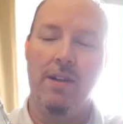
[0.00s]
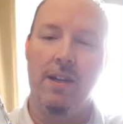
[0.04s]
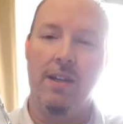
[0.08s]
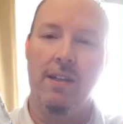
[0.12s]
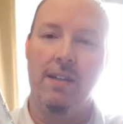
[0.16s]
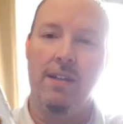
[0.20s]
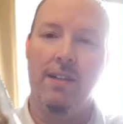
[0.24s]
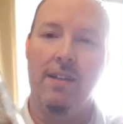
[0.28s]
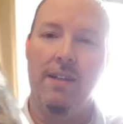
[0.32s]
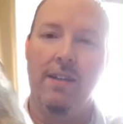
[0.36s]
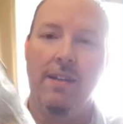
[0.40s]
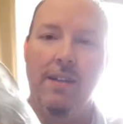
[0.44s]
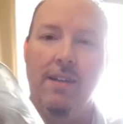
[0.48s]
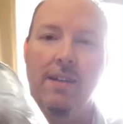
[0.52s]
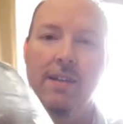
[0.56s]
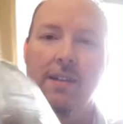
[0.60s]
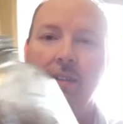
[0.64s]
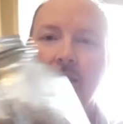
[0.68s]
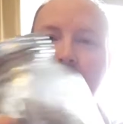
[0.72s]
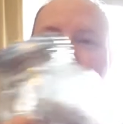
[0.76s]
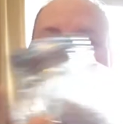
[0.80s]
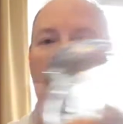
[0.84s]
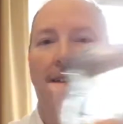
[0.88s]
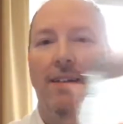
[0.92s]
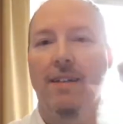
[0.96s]
And
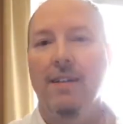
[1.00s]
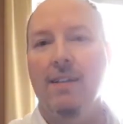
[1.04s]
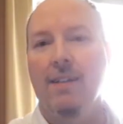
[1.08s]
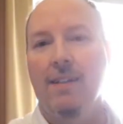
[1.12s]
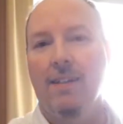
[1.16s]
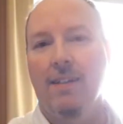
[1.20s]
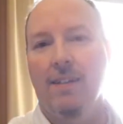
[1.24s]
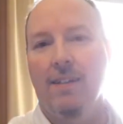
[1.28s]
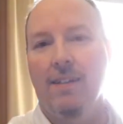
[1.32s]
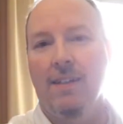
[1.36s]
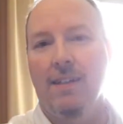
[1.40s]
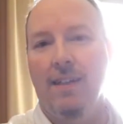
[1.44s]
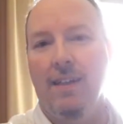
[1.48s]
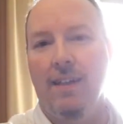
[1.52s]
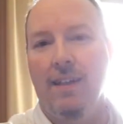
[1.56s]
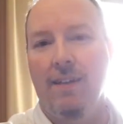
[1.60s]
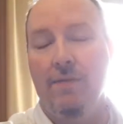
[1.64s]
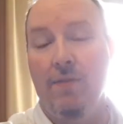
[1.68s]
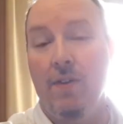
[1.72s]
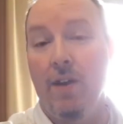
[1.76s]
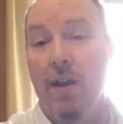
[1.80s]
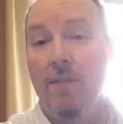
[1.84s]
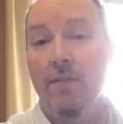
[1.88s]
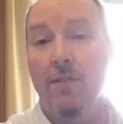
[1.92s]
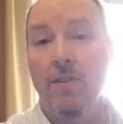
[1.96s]
if
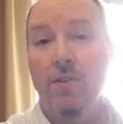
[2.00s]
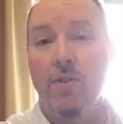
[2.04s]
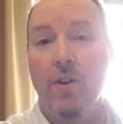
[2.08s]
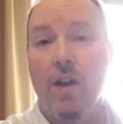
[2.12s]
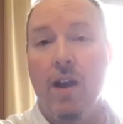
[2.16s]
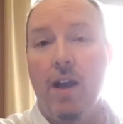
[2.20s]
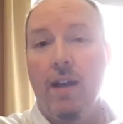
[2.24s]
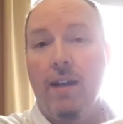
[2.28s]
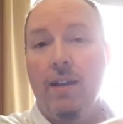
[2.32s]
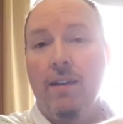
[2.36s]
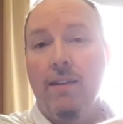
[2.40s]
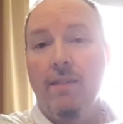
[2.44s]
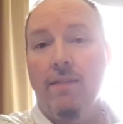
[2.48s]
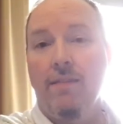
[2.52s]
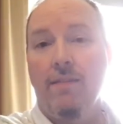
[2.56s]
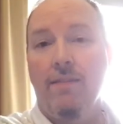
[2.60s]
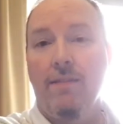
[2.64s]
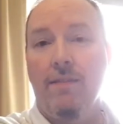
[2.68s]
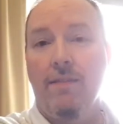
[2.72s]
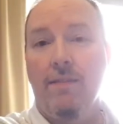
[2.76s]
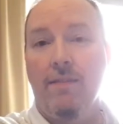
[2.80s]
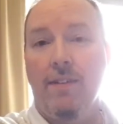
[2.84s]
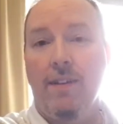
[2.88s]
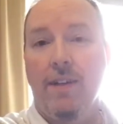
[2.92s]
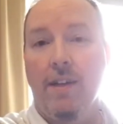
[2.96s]
you haven't tried
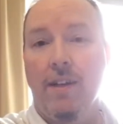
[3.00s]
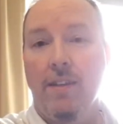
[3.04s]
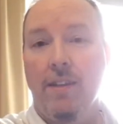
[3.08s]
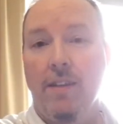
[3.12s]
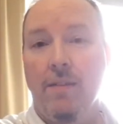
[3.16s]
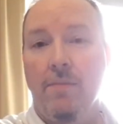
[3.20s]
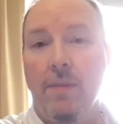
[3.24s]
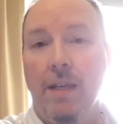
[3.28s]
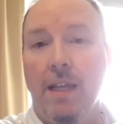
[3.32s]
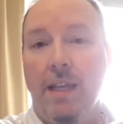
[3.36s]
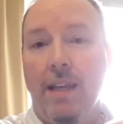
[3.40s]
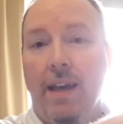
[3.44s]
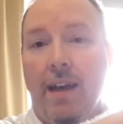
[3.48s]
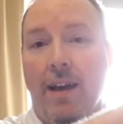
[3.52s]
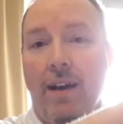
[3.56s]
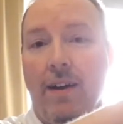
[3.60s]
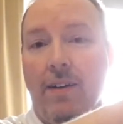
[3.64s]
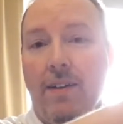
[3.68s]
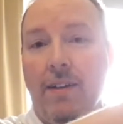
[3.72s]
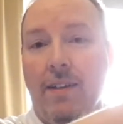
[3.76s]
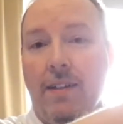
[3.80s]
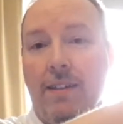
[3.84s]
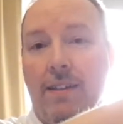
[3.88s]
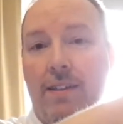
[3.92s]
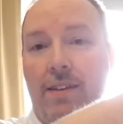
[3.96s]
cutting the meat
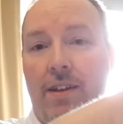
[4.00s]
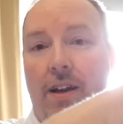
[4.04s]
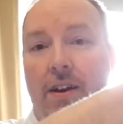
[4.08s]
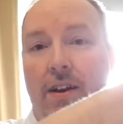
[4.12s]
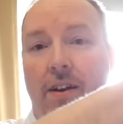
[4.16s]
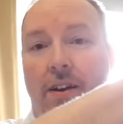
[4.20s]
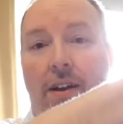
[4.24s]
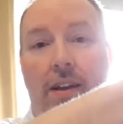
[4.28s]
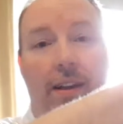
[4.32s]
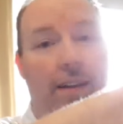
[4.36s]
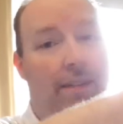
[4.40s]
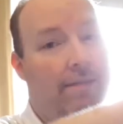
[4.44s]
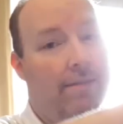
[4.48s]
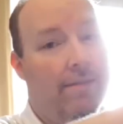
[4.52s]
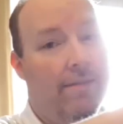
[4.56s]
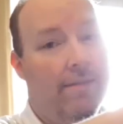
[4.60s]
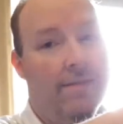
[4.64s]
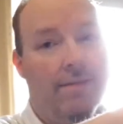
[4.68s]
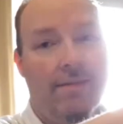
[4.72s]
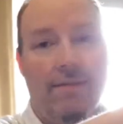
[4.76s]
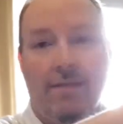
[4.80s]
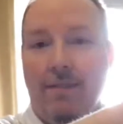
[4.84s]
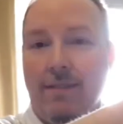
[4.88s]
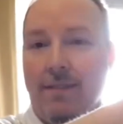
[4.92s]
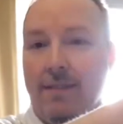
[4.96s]
out and the dairy,
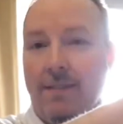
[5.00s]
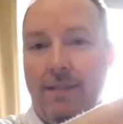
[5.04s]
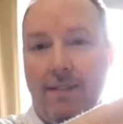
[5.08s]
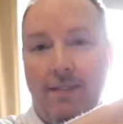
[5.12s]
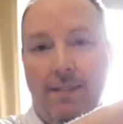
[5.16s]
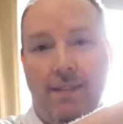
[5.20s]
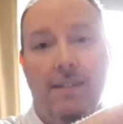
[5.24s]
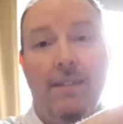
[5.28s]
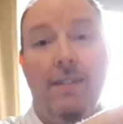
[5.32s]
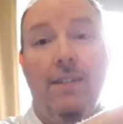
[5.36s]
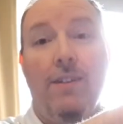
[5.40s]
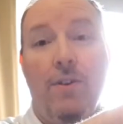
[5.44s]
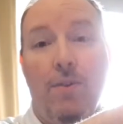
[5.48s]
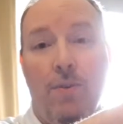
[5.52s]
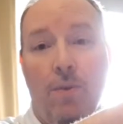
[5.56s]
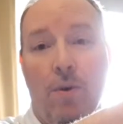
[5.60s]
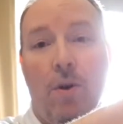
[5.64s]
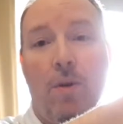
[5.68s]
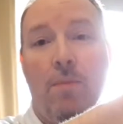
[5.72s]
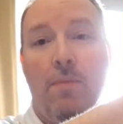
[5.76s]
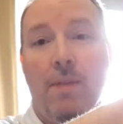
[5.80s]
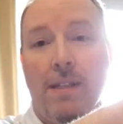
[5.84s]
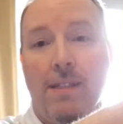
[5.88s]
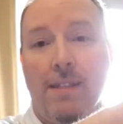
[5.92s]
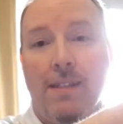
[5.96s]
you are
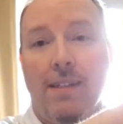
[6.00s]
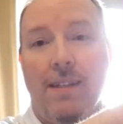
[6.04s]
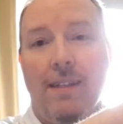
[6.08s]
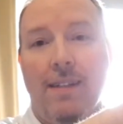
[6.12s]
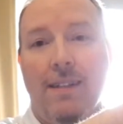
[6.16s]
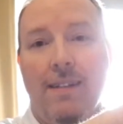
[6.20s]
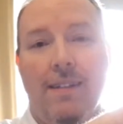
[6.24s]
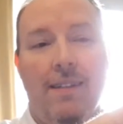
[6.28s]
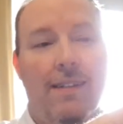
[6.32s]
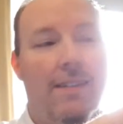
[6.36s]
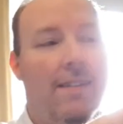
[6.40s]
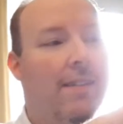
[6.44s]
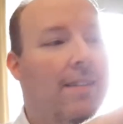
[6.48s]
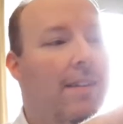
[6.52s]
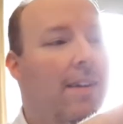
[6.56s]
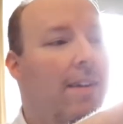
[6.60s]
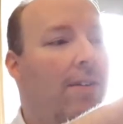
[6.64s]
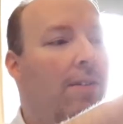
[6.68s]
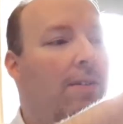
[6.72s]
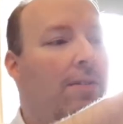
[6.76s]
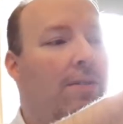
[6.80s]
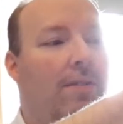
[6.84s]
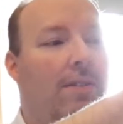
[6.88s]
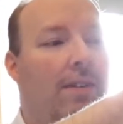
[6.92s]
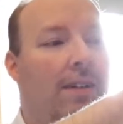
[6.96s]
missing it.
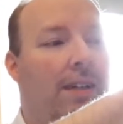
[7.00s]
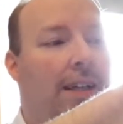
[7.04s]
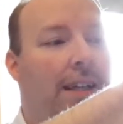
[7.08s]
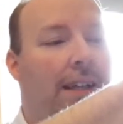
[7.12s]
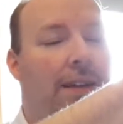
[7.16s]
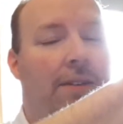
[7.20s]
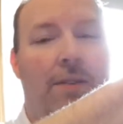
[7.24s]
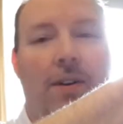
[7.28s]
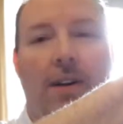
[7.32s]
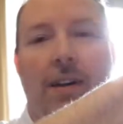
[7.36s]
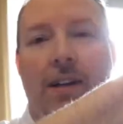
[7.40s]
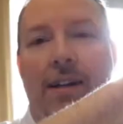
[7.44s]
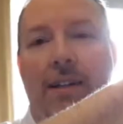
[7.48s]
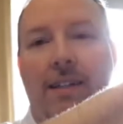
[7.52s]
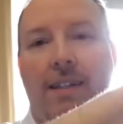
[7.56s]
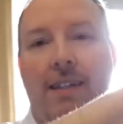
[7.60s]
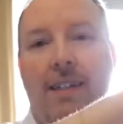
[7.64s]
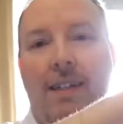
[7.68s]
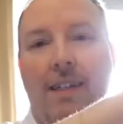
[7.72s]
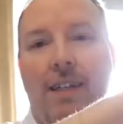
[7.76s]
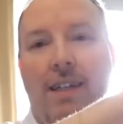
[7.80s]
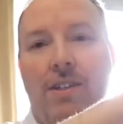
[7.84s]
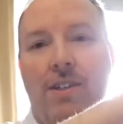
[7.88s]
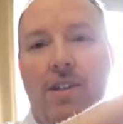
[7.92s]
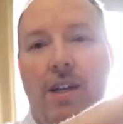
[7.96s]
So anyway,
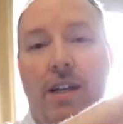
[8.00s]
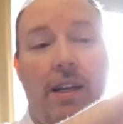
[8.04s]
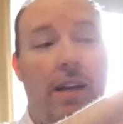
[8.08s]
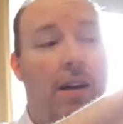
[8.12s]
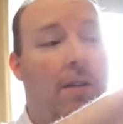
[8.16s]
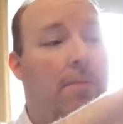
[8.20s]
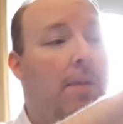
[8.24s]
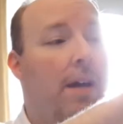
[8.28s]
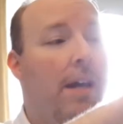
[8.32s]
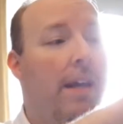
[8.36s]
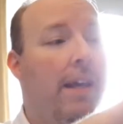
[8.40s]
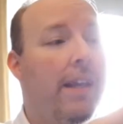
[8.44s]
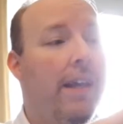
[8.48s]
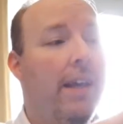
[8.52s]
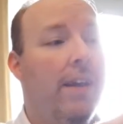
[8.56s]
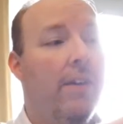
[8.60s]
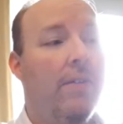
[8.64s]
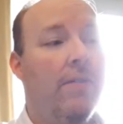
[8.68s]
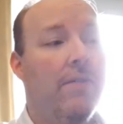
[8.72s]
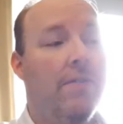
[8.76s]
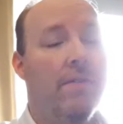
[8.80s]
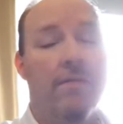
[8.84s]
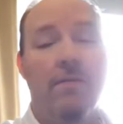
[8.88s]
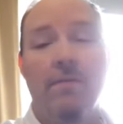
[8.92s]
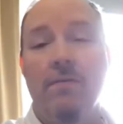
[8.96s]
check out my 8-hour
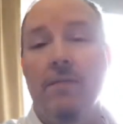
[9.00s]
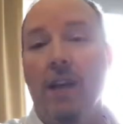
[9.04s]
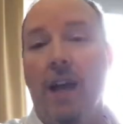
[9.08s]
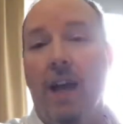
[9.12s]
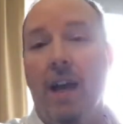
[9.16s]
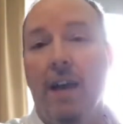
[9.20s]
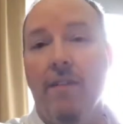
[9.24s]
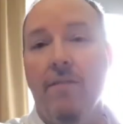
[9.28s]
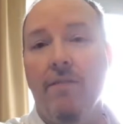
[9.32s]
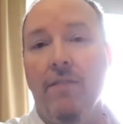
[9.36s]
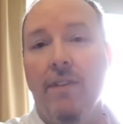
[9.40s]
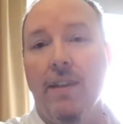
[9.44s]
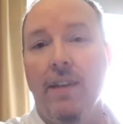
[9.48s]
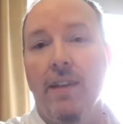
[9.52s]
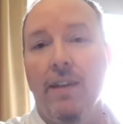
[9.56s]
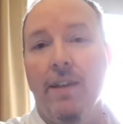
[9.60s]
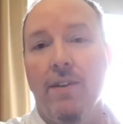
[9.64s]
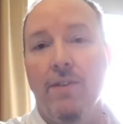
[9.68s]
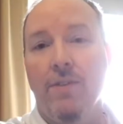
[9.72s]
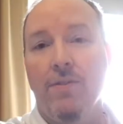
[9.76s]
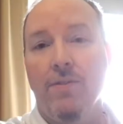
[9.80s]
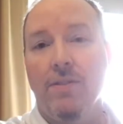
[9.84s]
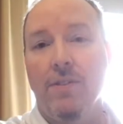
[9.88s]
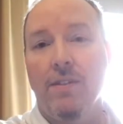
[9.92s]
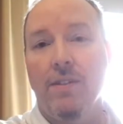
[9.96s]
diet
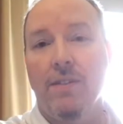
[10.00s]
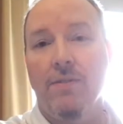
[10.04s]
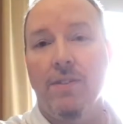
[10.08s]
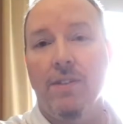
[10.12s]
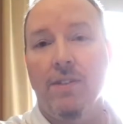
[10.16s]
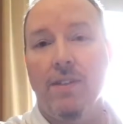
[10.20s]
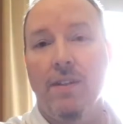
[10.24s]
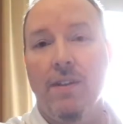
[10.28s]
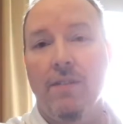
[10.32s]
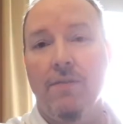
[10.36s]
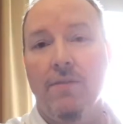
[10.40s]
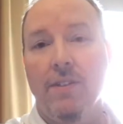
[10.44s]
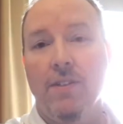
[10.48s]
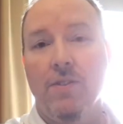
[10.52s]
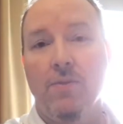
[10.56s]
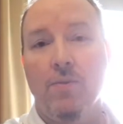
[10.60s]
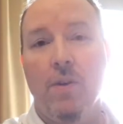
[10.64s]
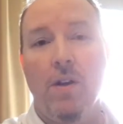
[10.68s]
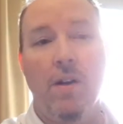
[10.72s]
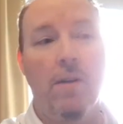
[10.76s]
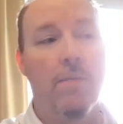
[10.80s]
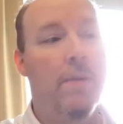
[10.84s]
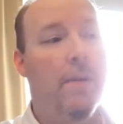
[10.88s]
videos and different stuff as well.